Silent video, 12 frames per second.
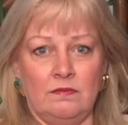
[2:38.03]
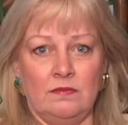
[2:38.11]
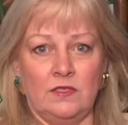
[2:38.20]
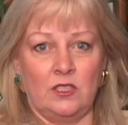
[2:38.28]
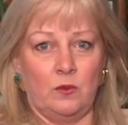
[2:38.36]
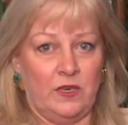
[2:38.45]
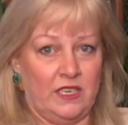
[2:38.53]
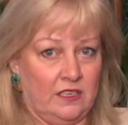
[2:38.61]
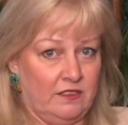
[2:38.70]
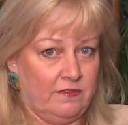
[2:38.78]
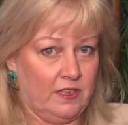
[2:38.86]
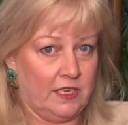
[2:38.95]
So we need
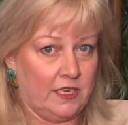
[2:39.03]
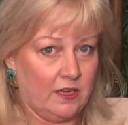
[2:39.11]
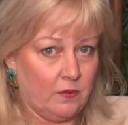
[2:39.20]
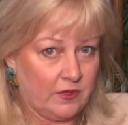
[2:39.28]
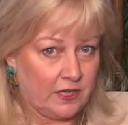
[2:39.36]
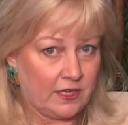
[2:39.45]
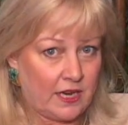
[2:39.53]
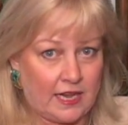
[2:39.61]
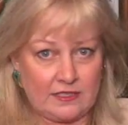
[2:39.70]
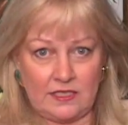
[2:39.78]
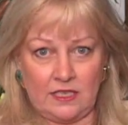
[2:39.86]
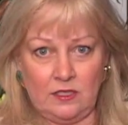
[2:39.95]
to find out, we can
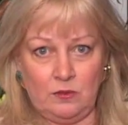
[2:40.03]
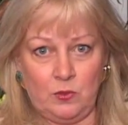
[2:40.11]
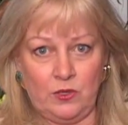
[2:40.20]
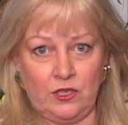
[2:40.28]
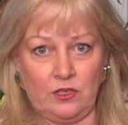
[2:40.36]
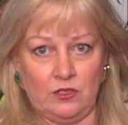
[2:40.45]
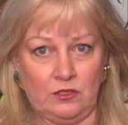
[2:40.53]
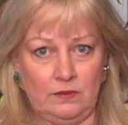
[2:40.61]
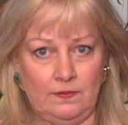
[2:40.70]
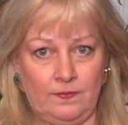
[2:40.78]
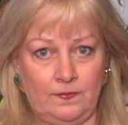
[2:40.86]
ask that little boy or girl,